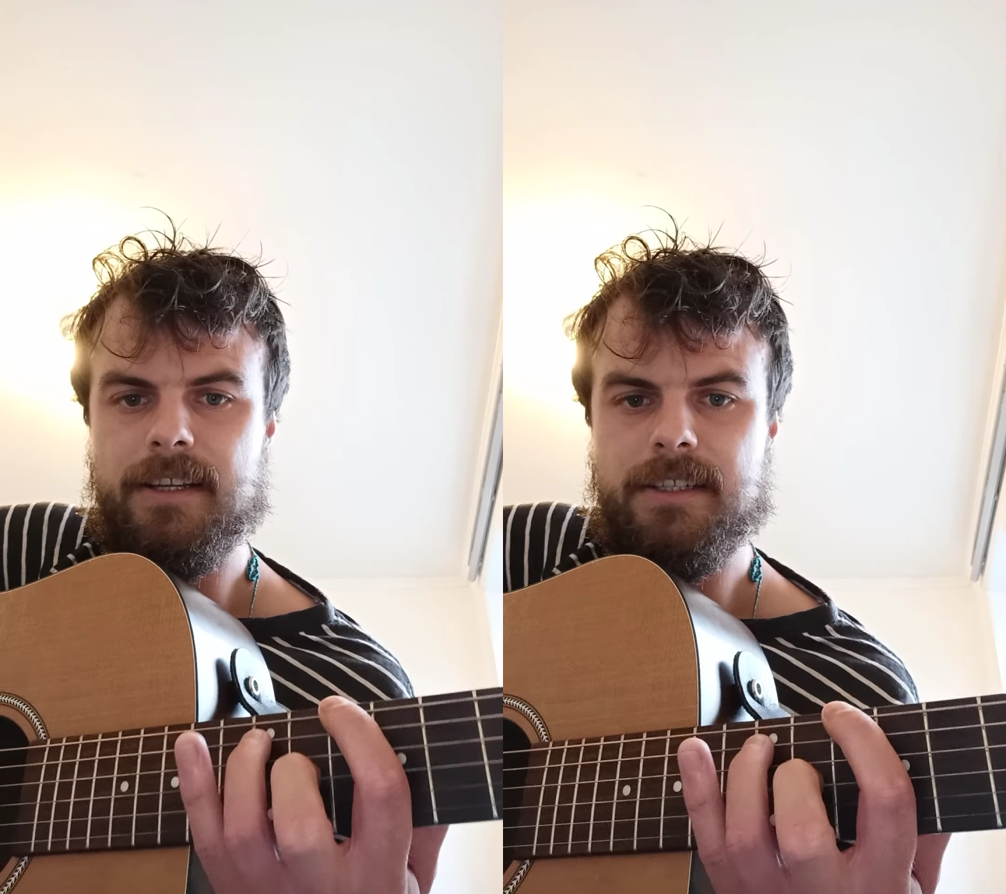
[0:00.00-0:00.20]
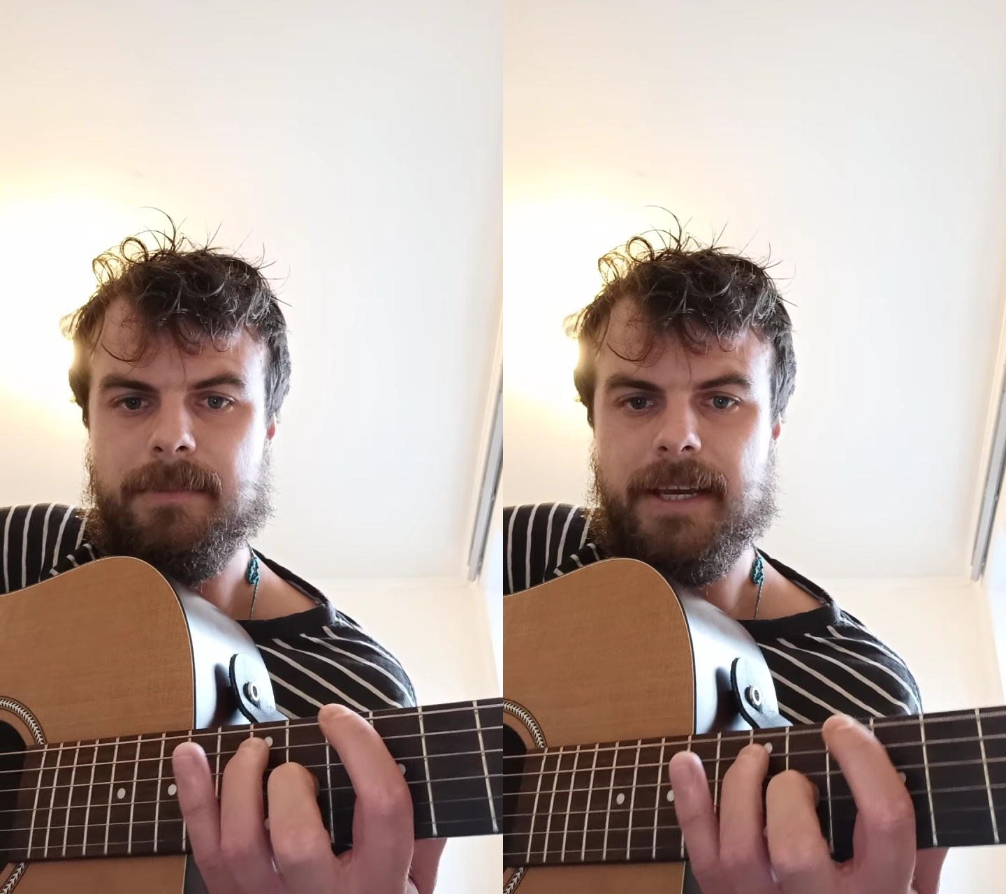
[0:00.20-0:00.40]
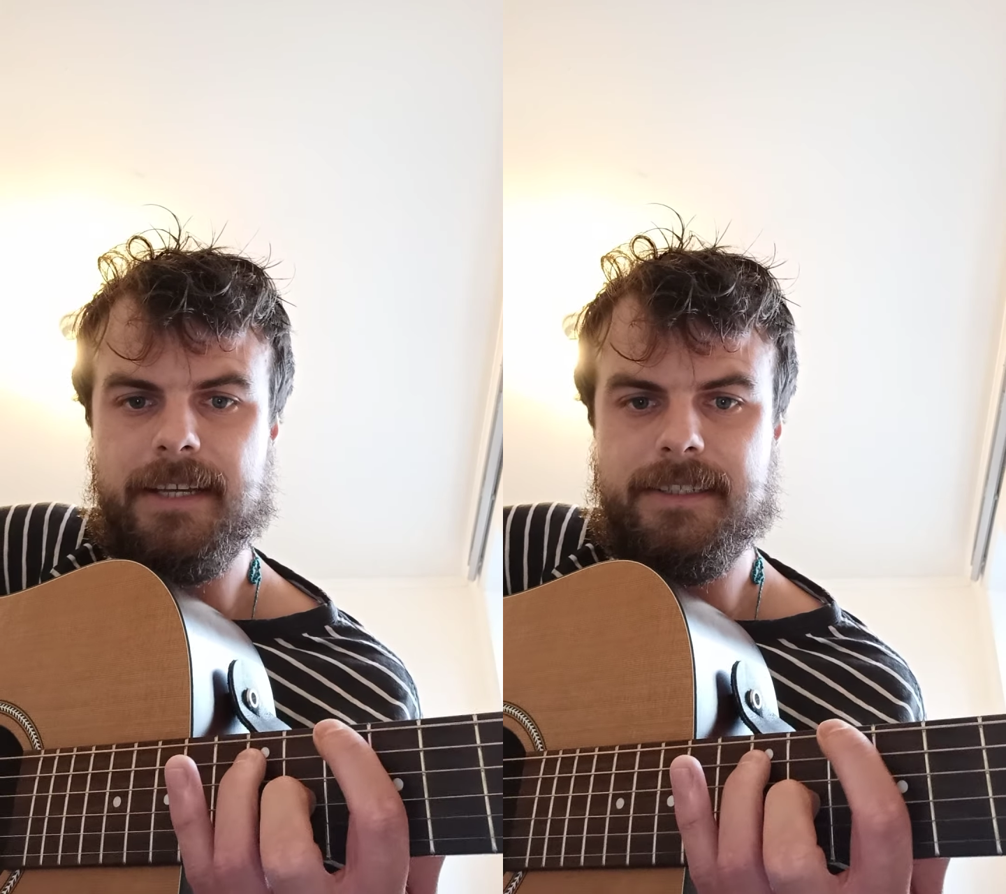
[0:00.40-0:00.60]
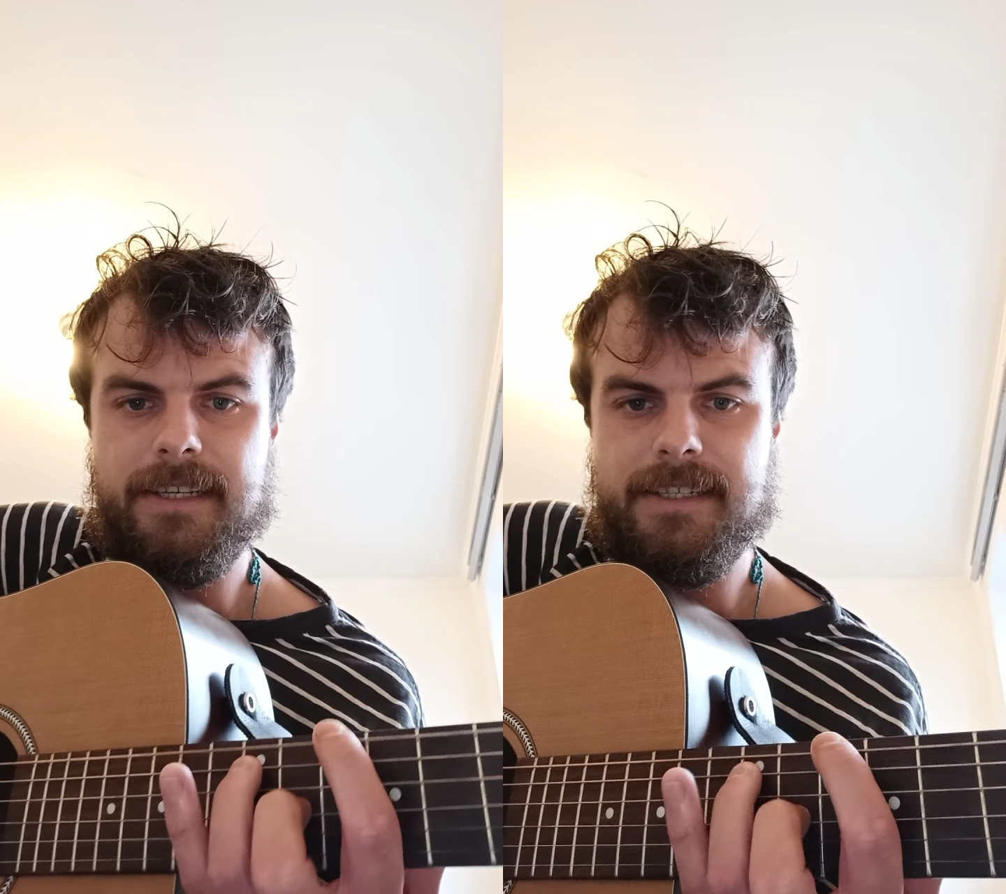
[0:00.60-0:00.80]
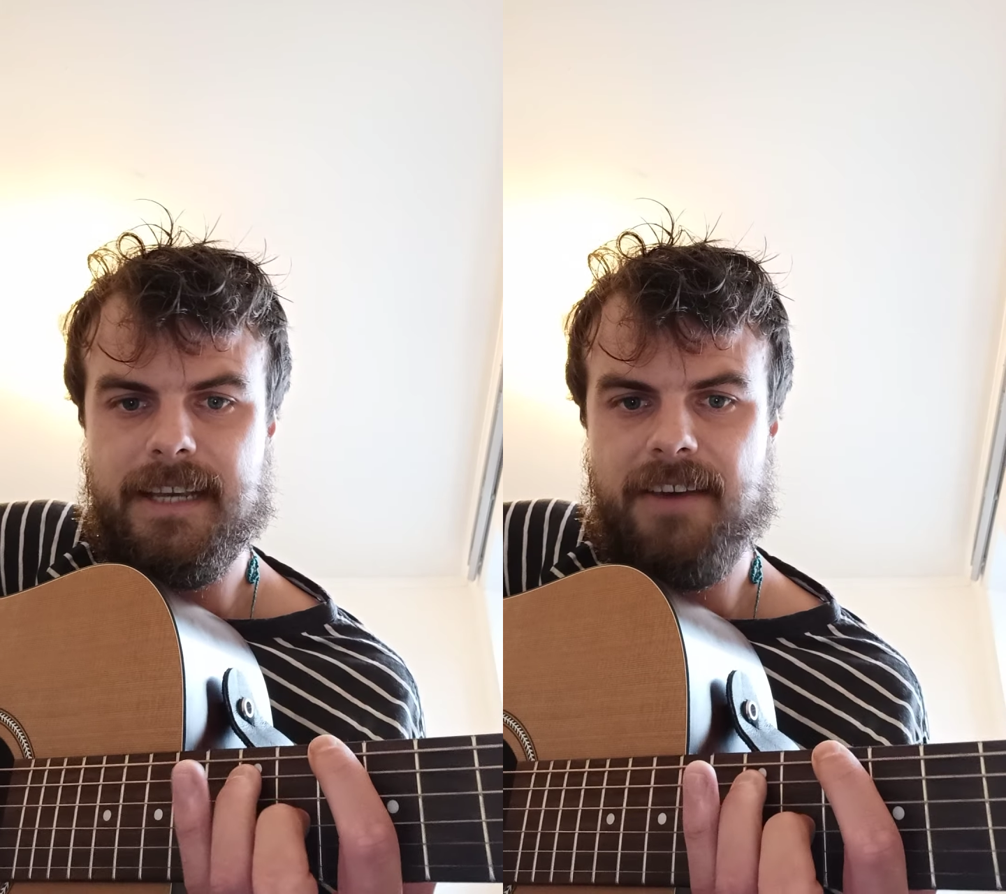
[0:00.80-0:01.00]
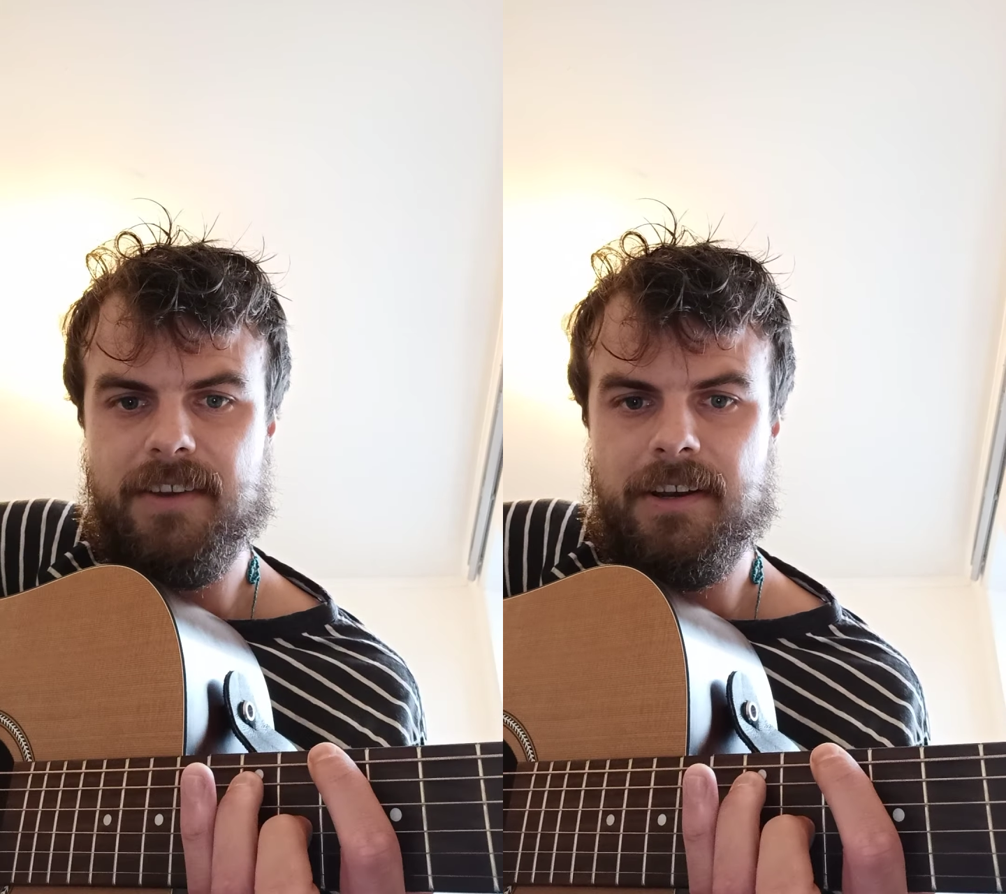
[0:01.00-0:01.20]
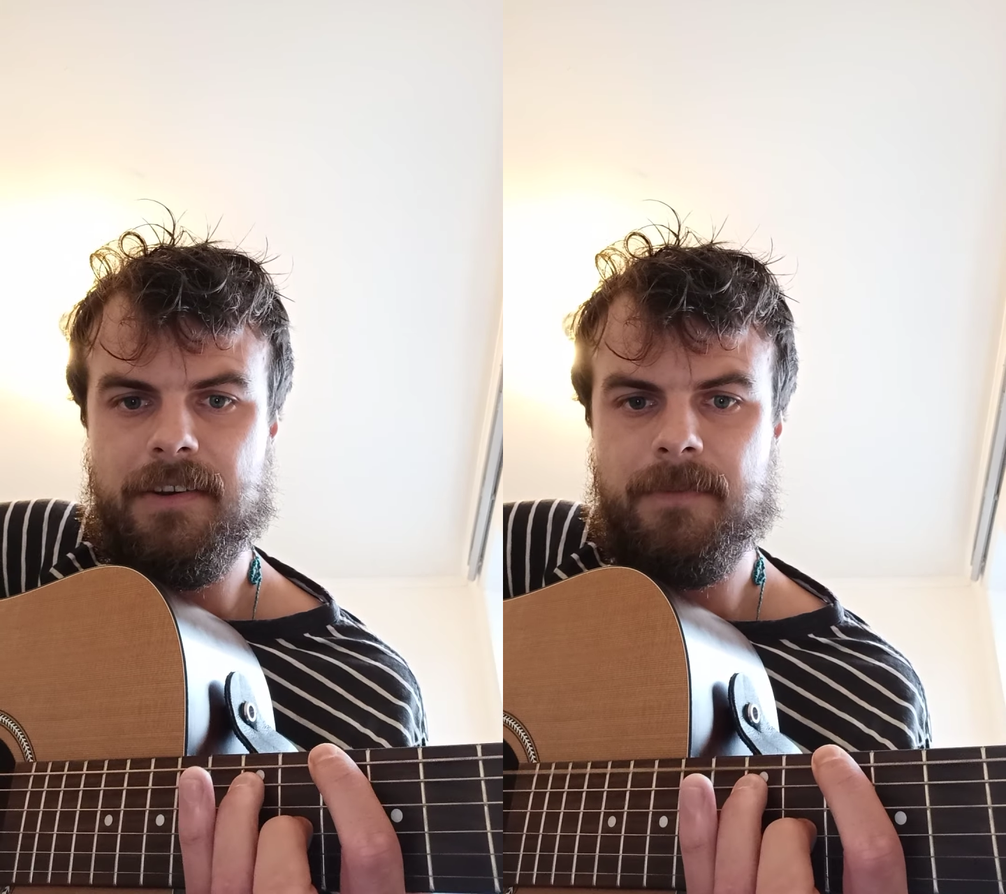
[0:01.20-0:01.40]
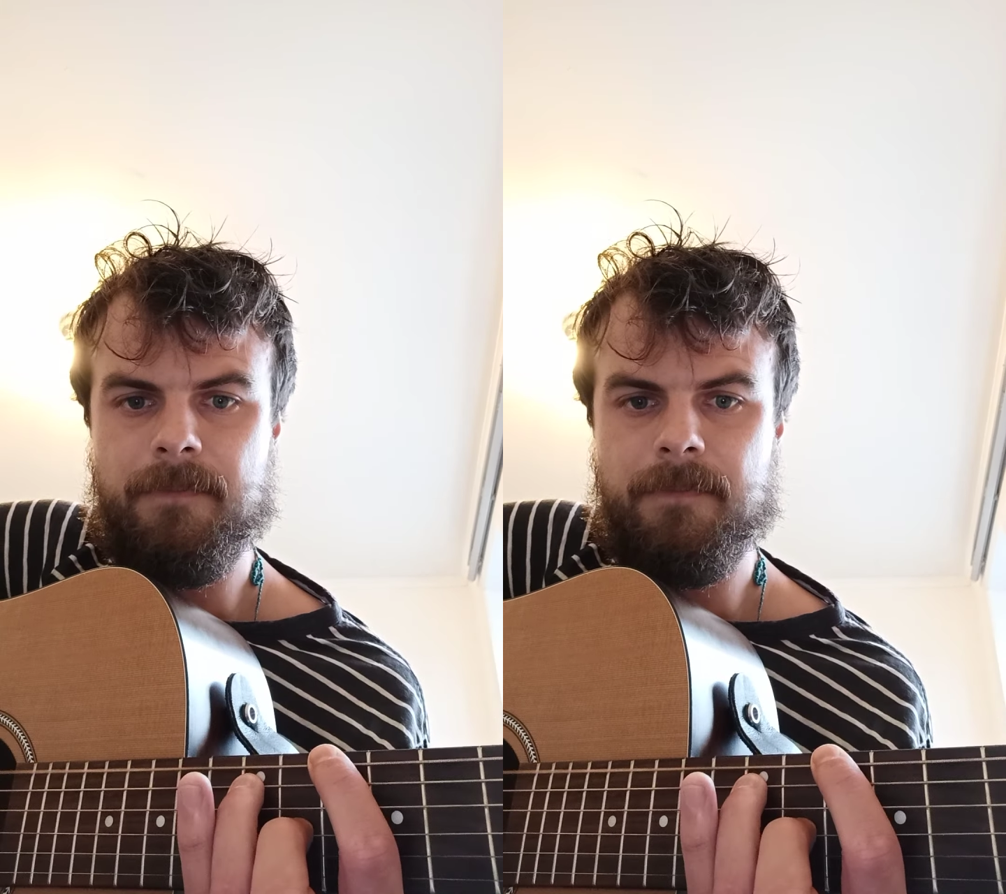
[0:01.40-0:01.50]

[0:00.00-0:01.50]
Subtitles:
to make a D7.